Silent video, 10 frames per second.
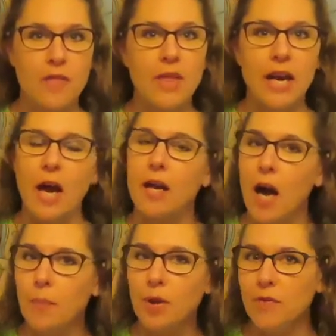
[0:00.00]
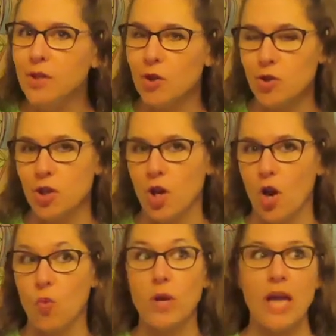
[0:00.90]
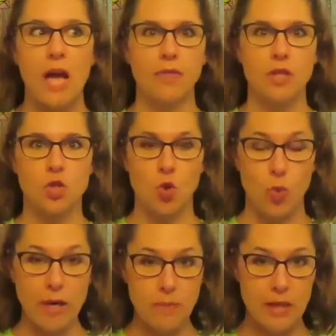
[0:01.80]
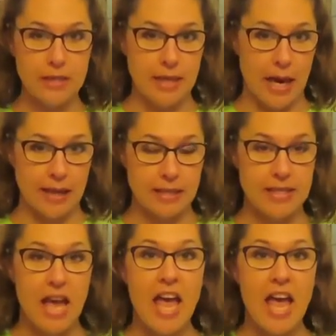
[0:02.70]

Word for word: that a couple of years ago we had these great big signs